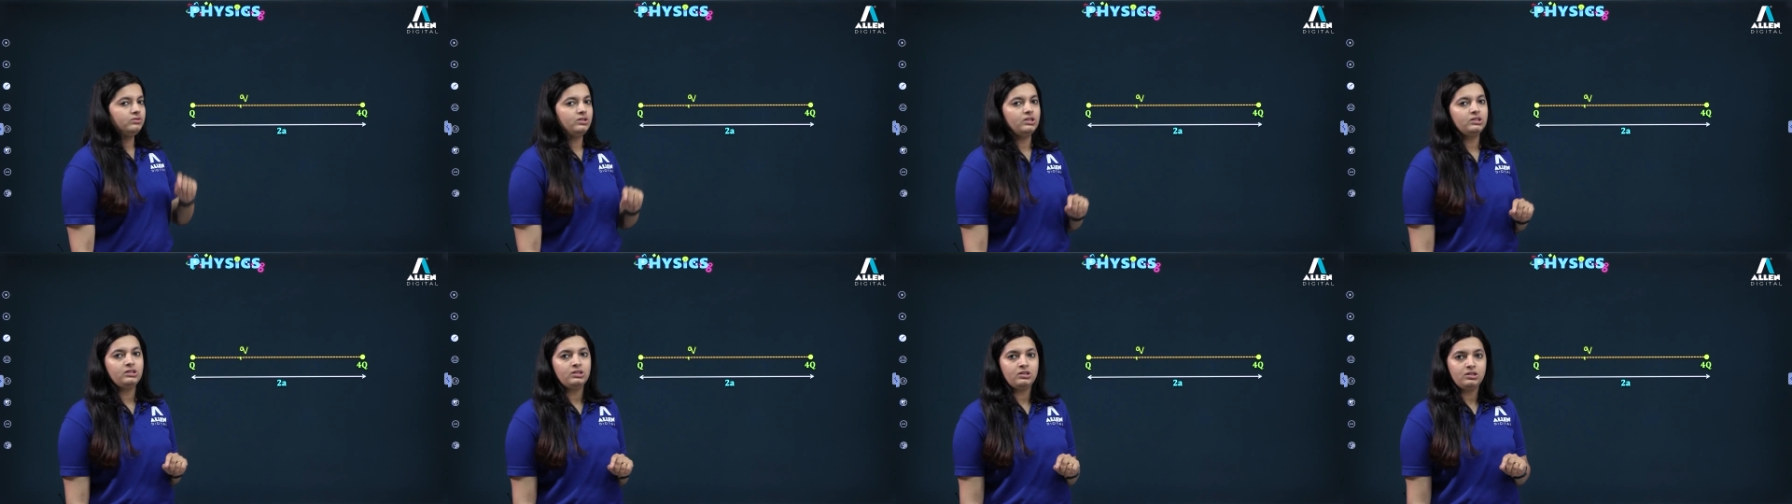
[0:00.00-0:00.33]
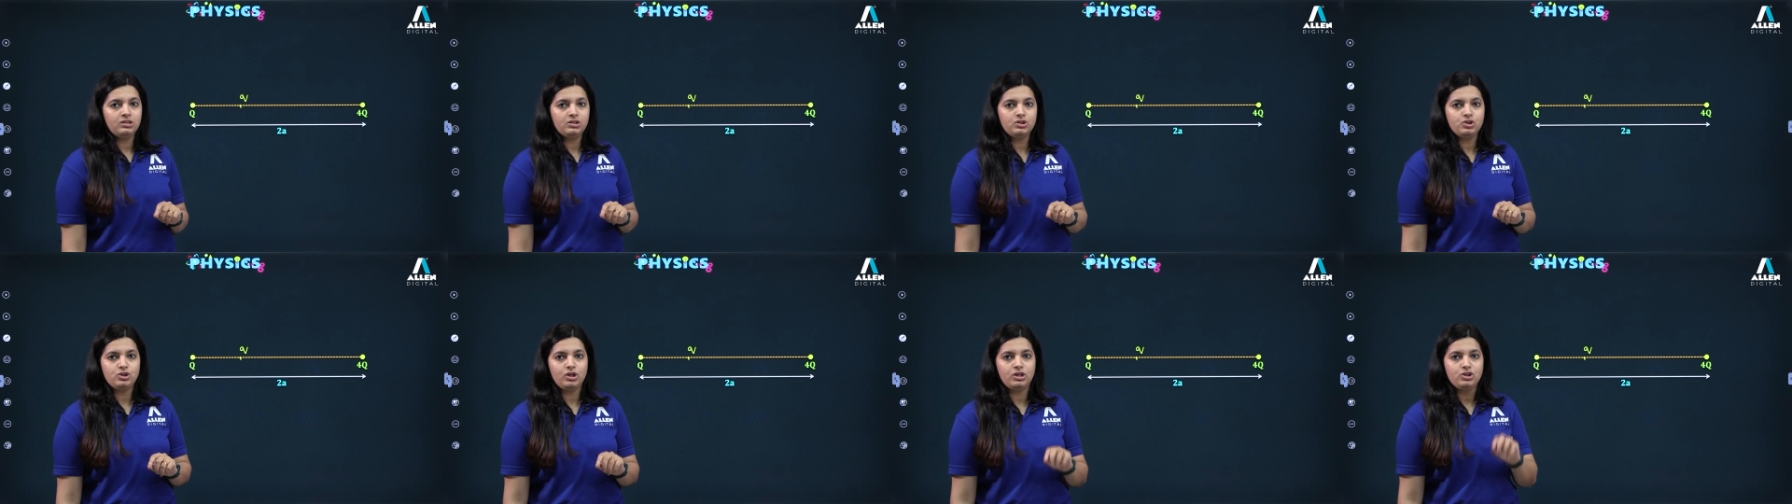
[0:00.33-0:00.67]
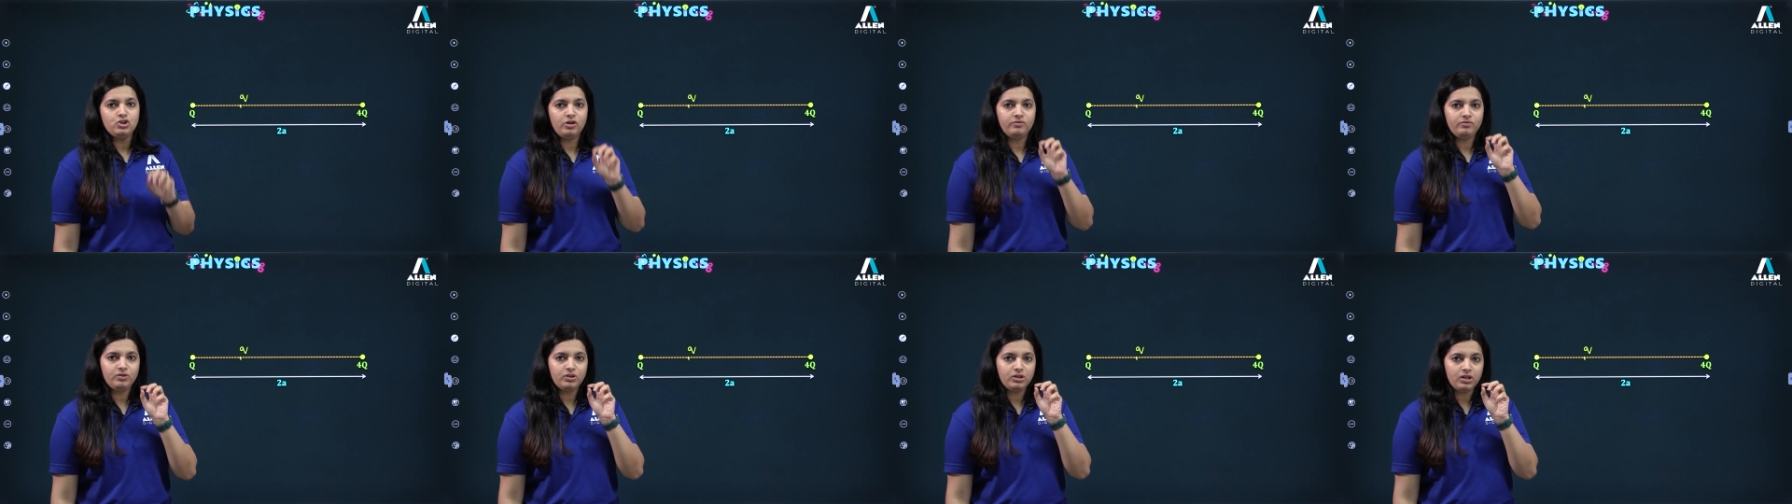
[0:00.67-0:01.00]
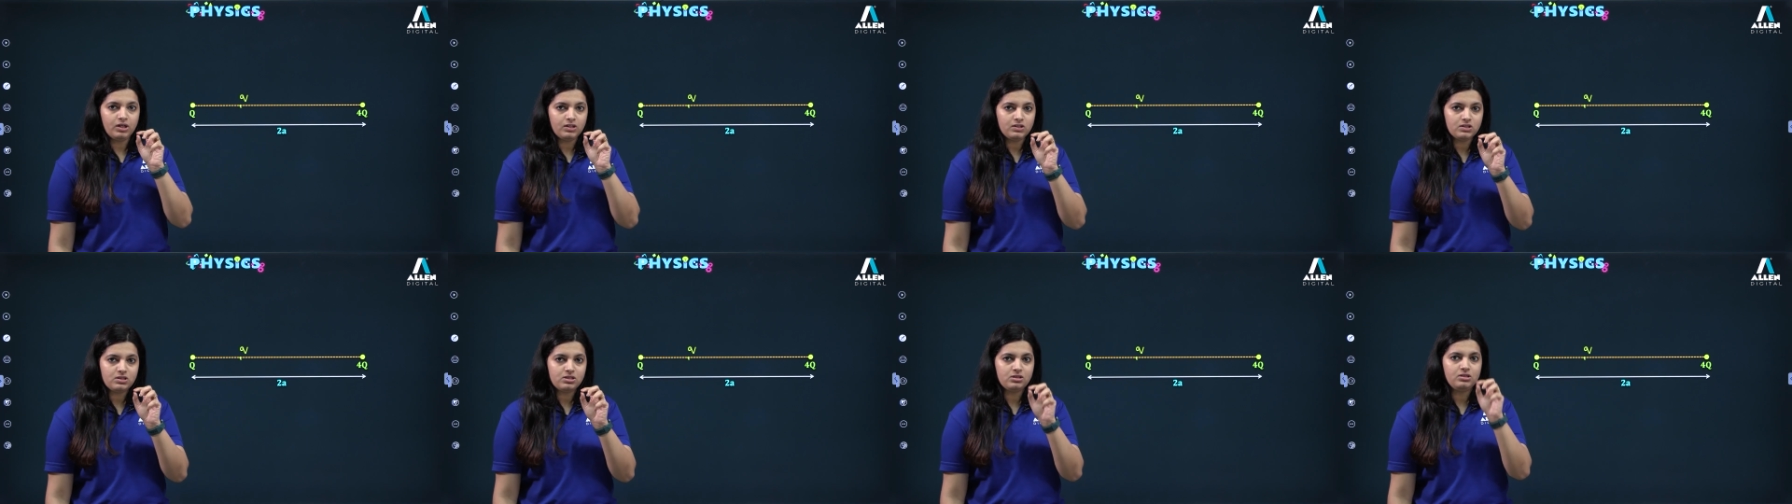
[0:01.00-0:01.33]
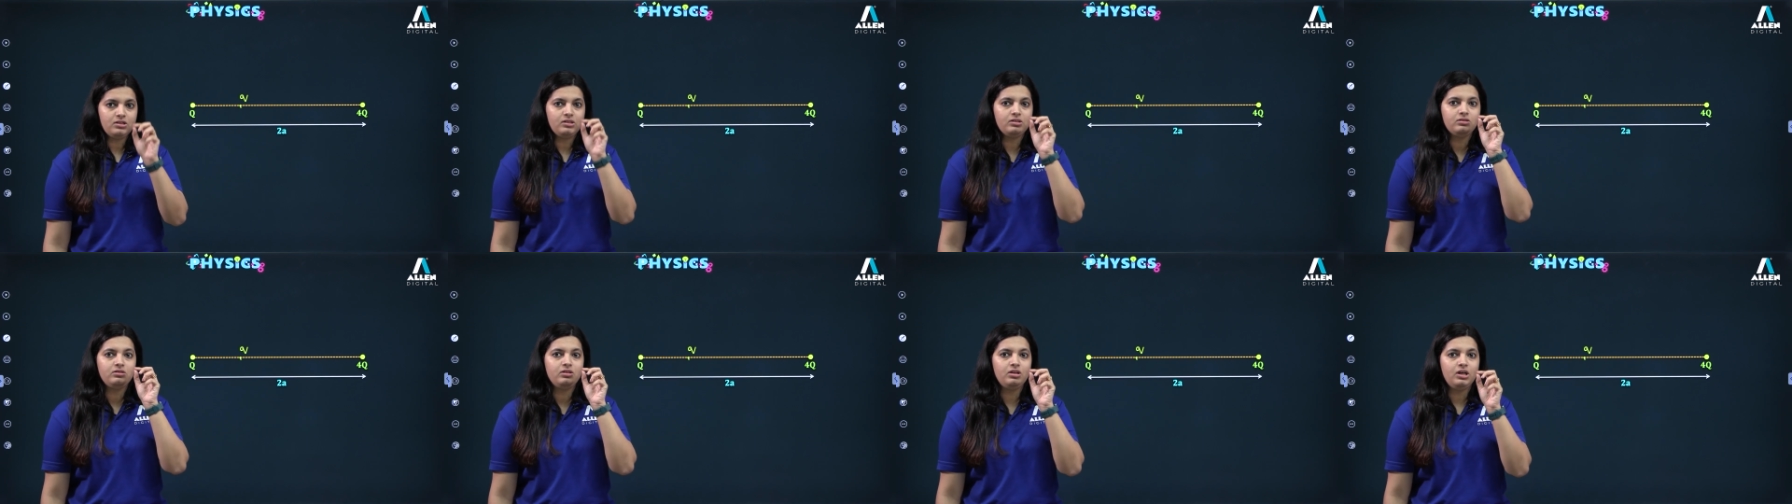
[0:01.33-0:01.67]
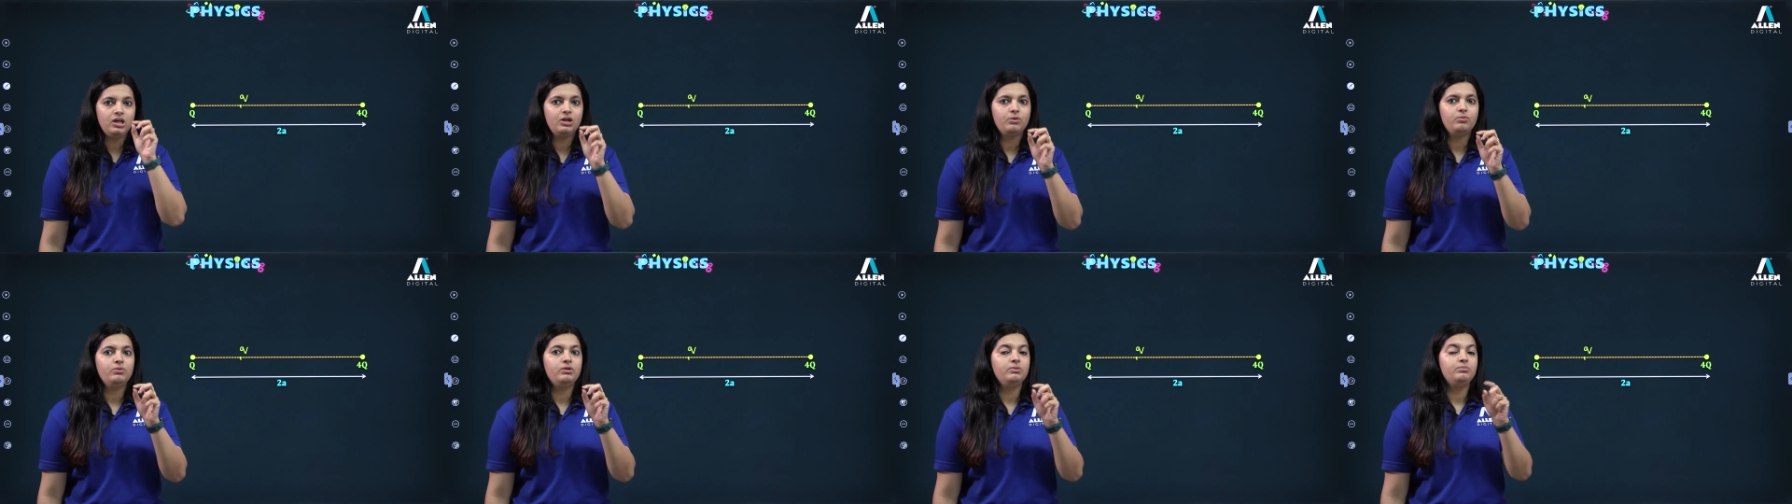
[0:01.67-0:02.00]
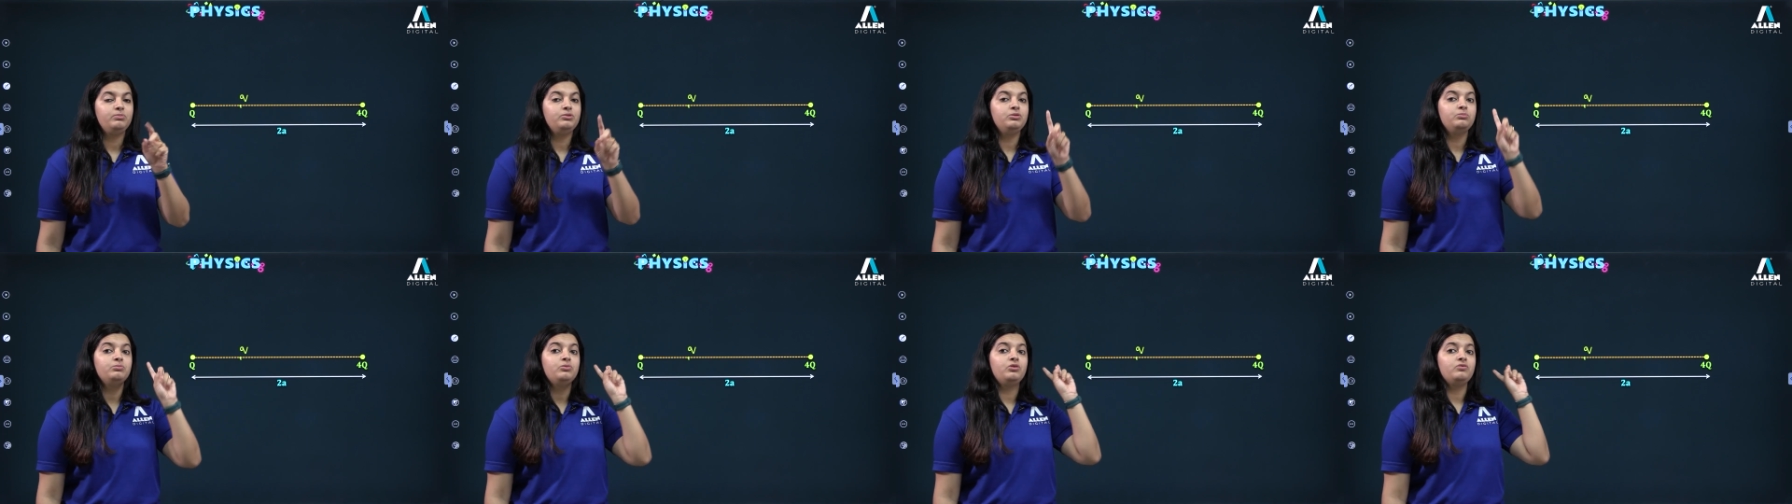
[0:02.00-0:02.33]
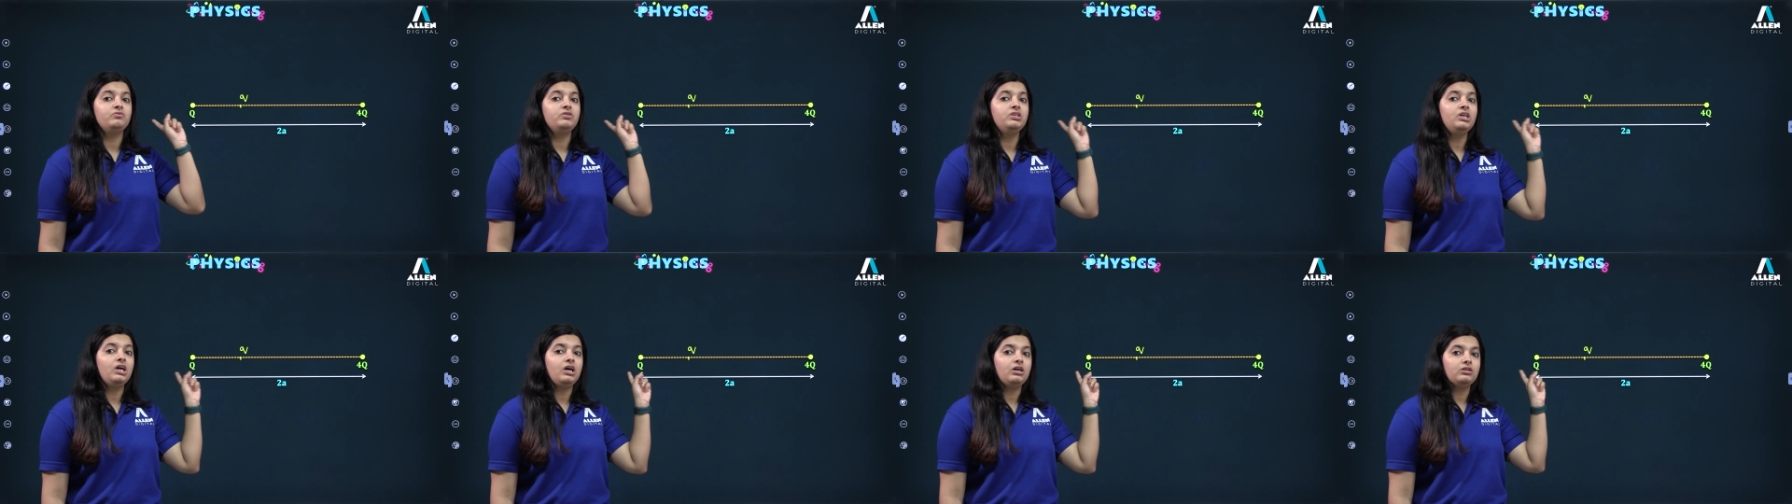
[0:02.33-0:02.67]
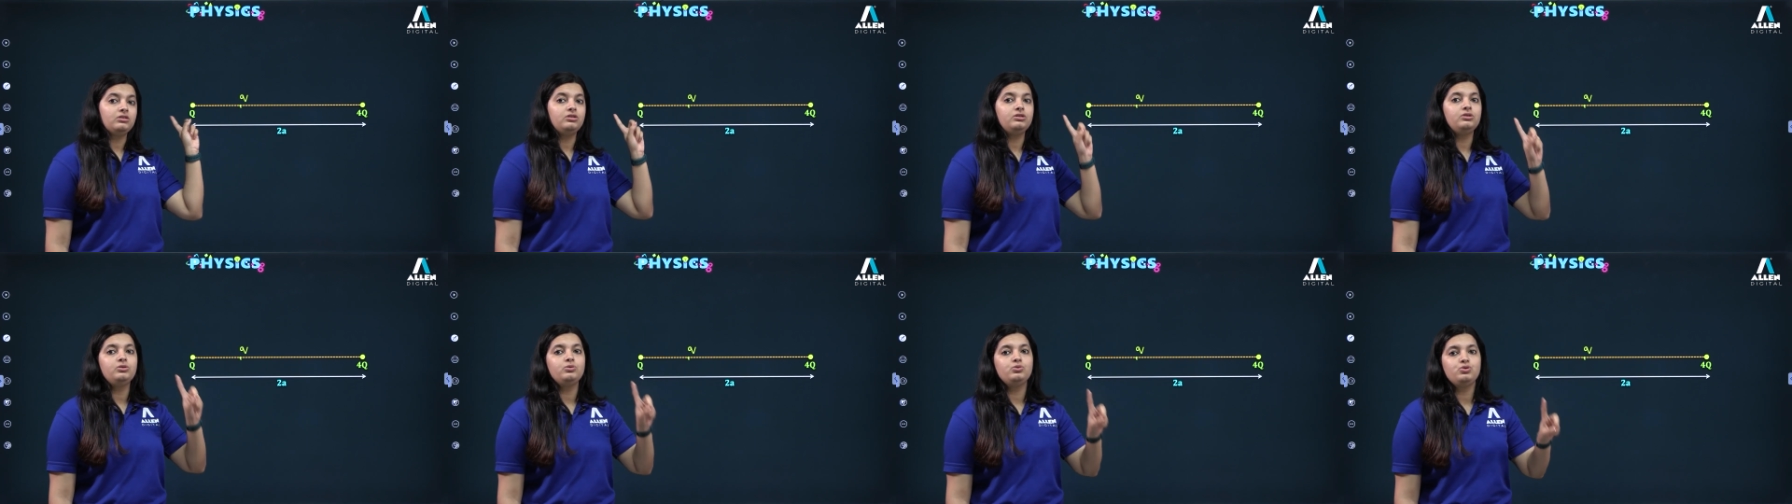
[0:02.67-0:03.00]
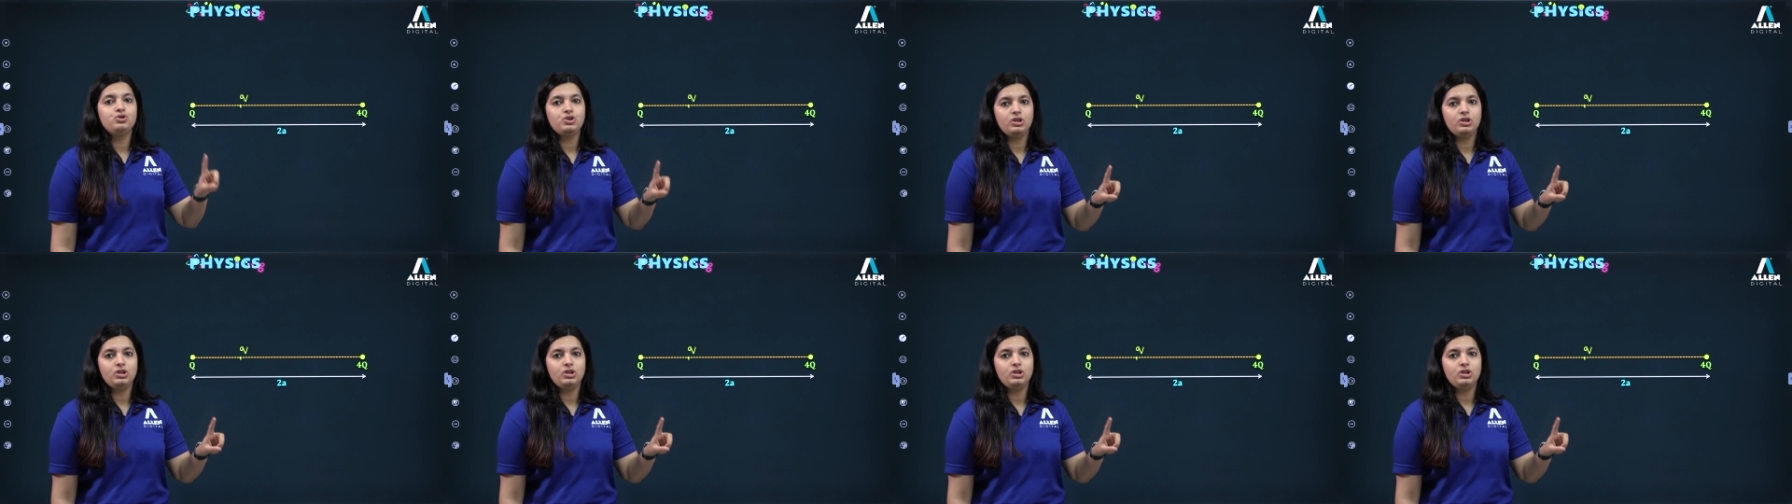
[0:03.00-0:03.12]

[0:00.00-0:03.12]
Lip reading: the third charge, you have to consider the equilibrium of the other two